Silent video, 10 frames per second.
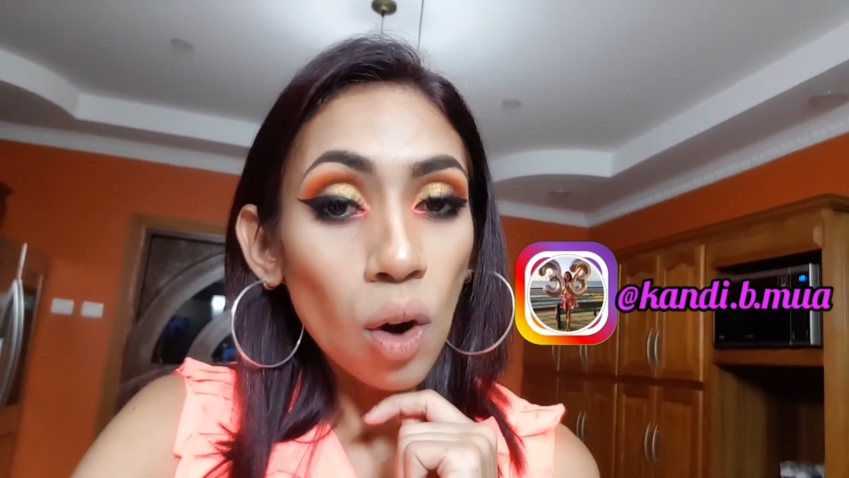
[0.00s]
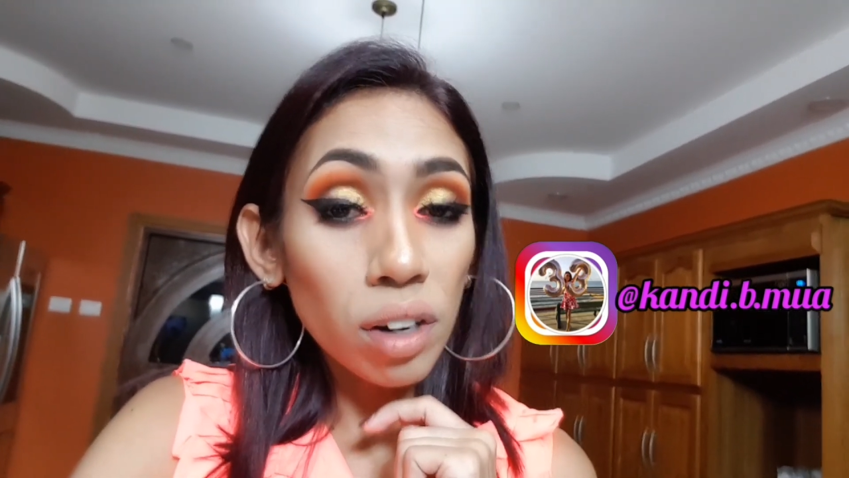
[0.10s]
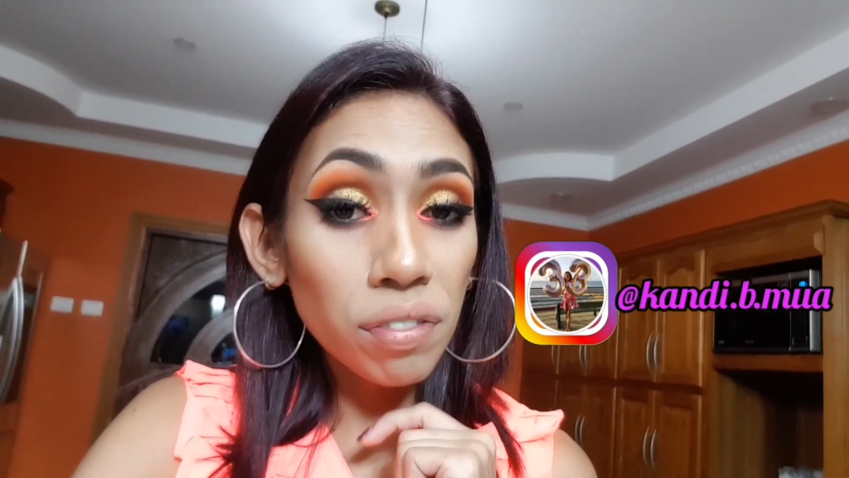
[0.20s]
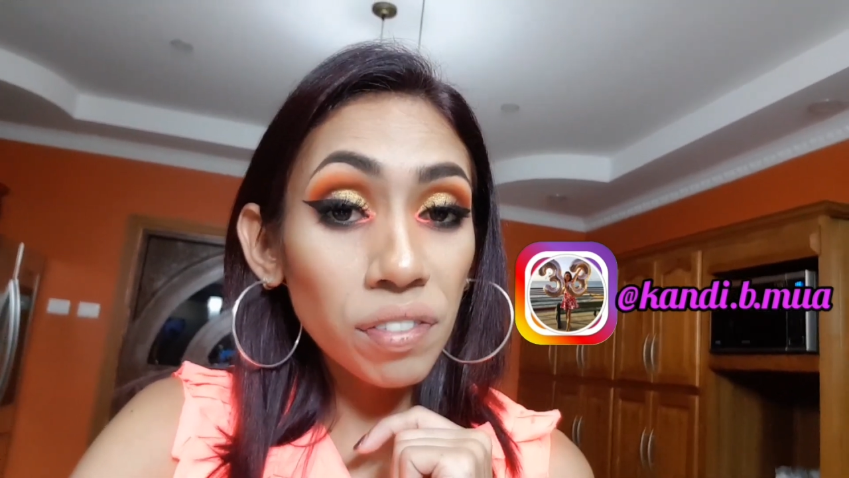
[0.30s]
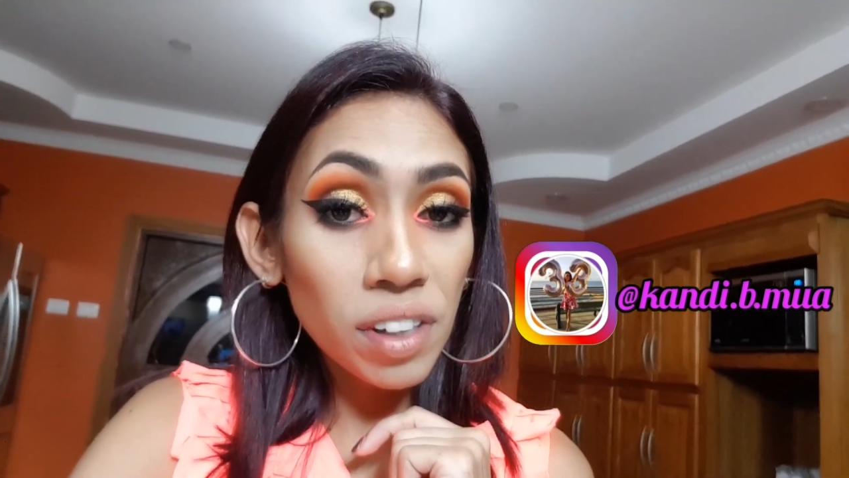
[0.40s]

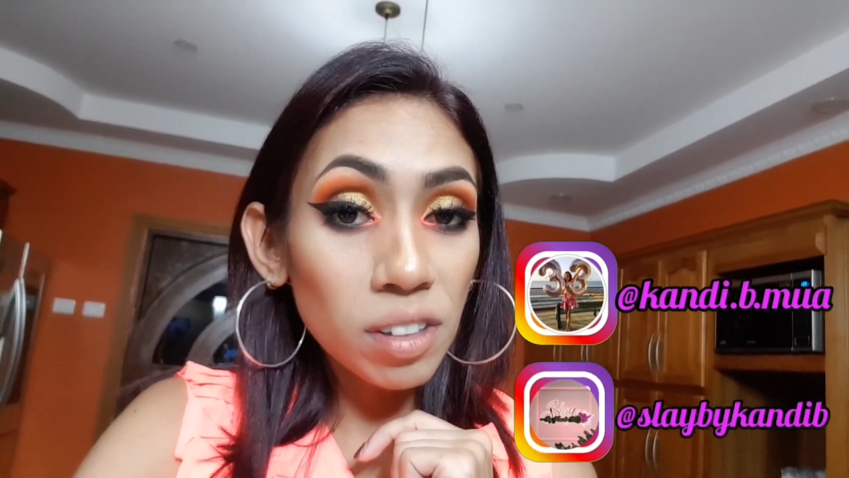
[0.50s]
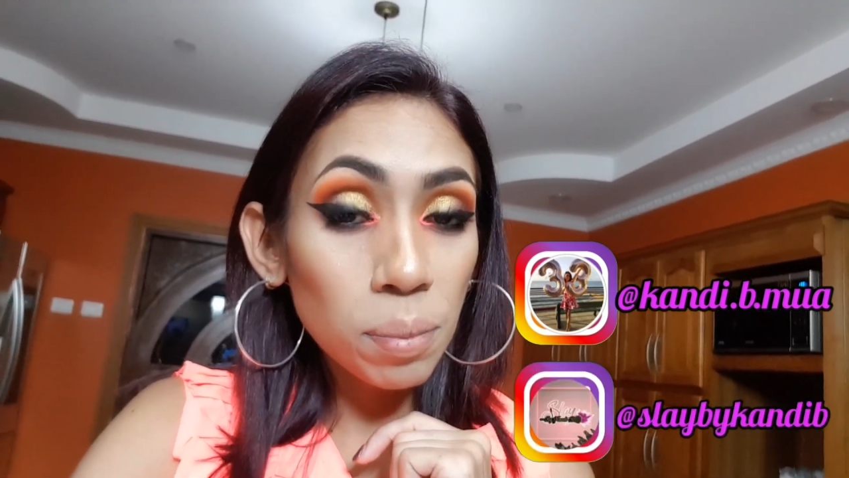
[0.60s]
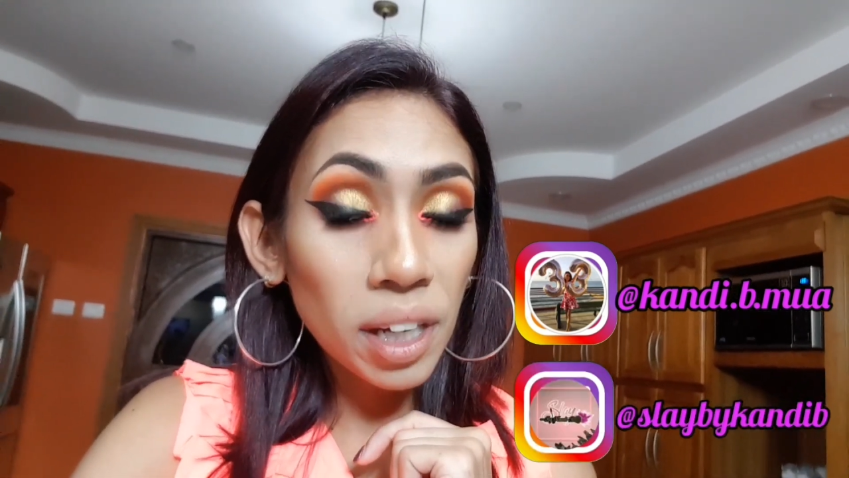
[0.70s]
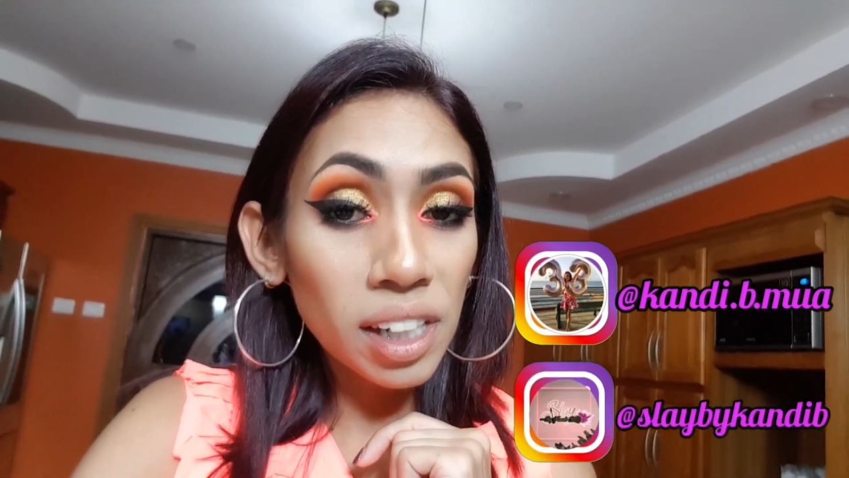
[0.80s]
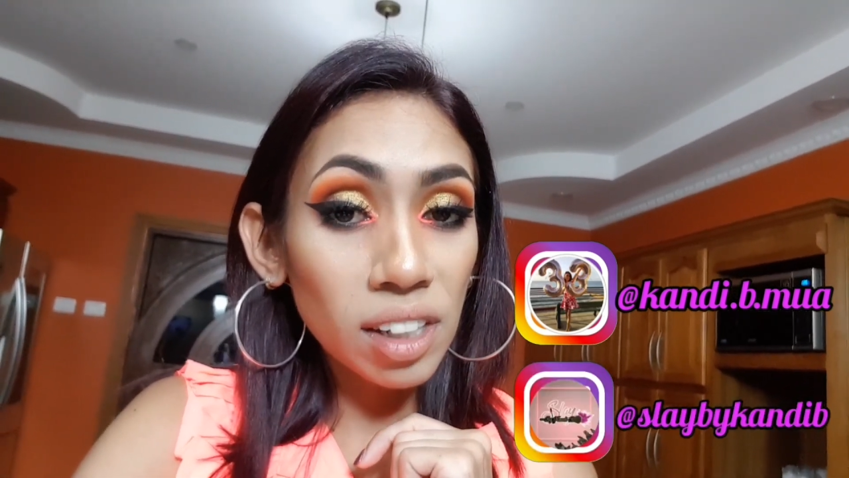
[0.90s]
on
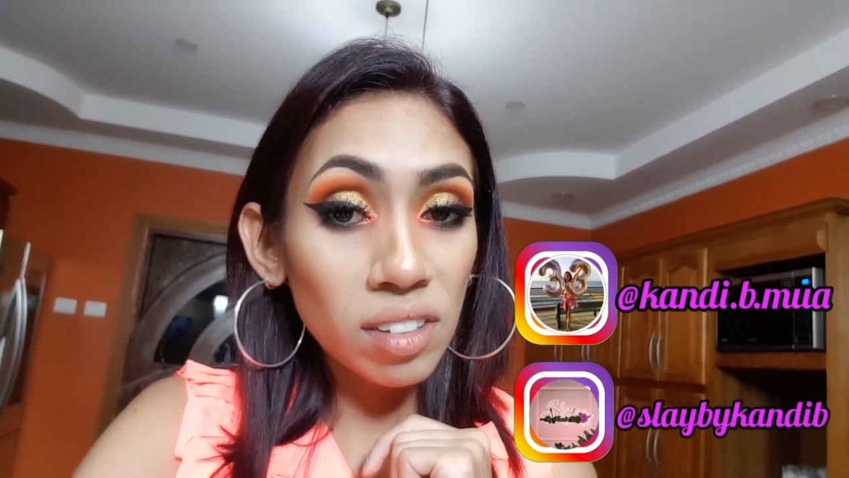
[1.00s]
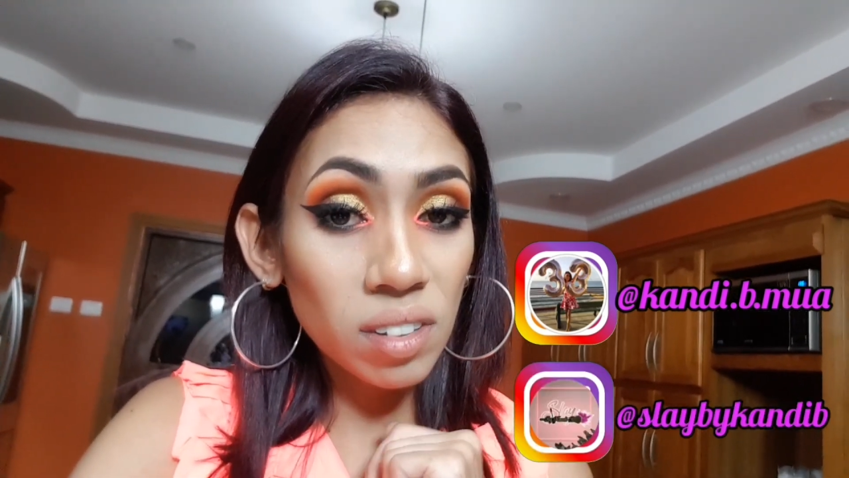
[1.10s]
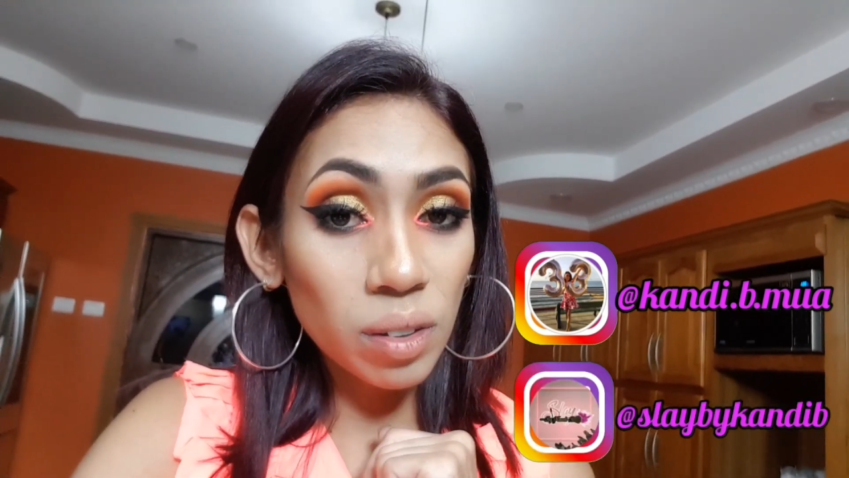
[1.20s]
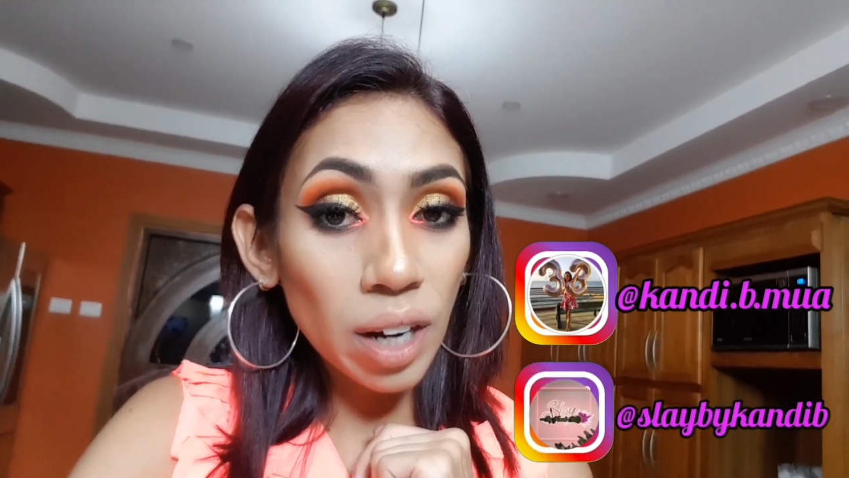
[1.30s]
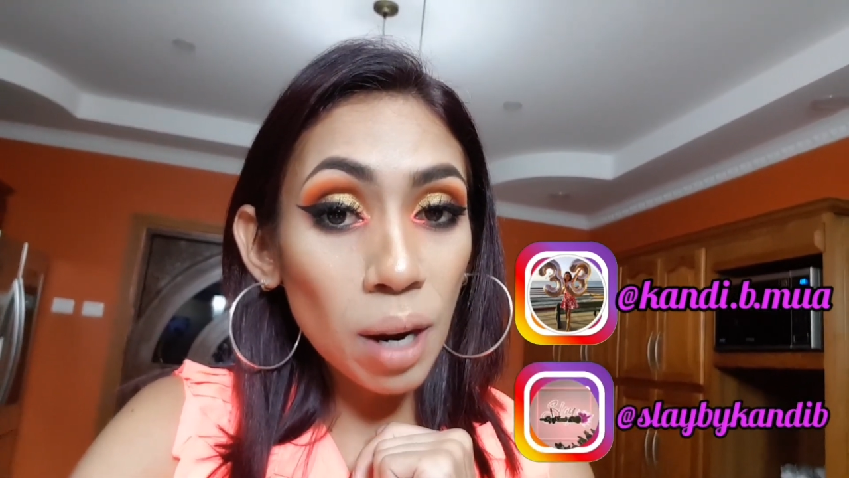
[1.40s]
Facebook and
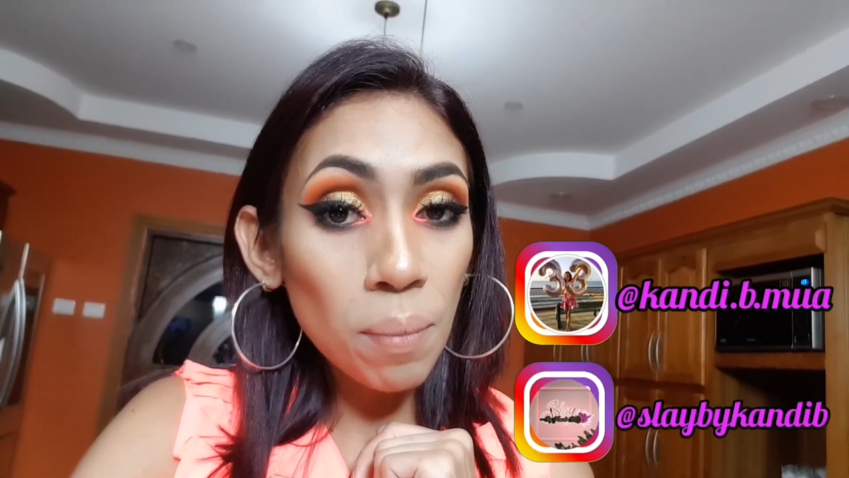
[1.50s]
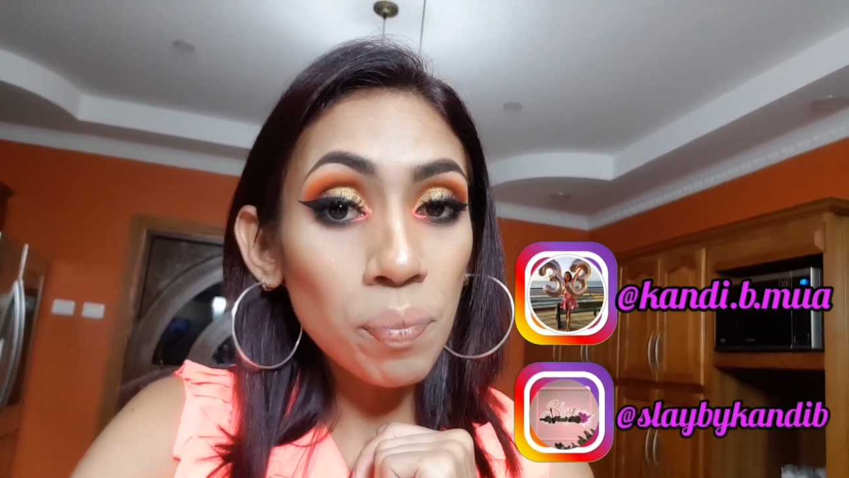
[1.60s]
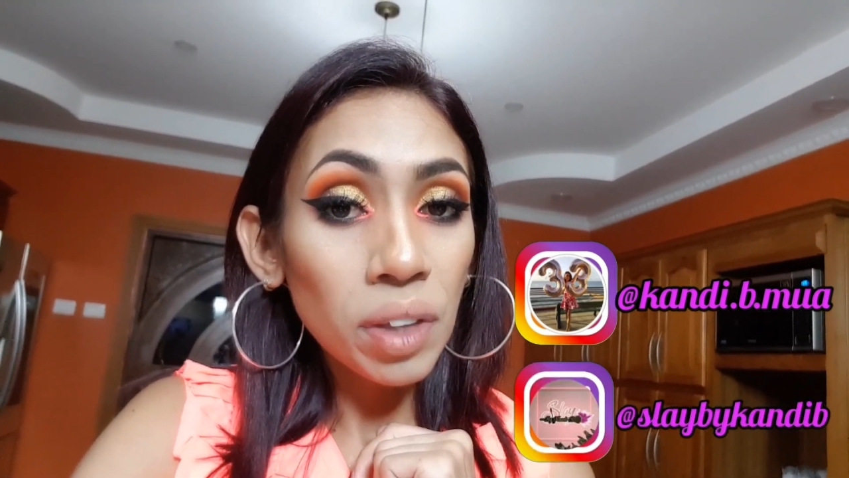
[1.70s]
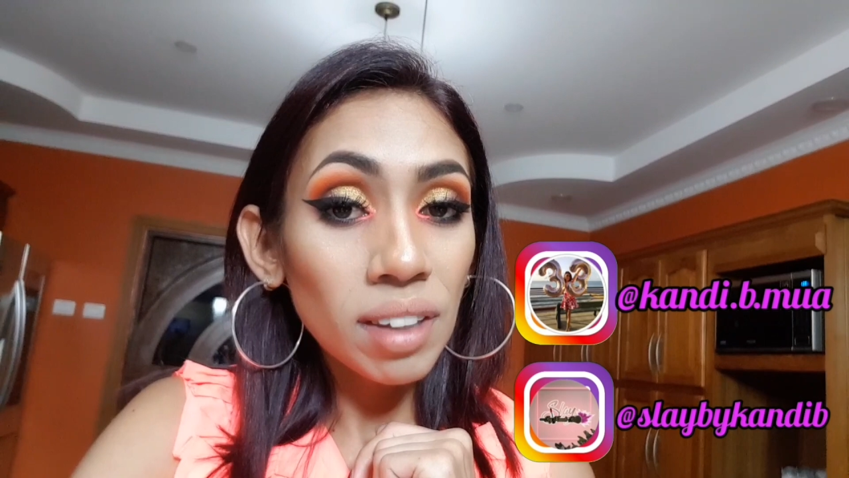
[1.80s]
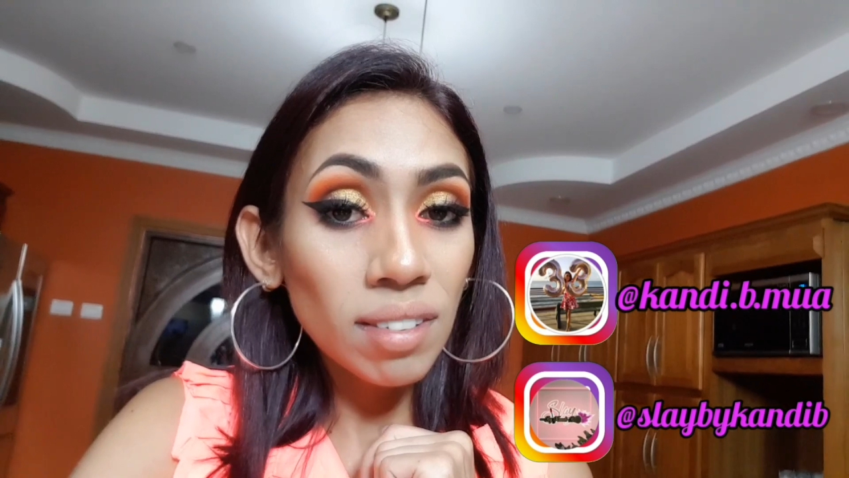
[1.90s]
Instagram.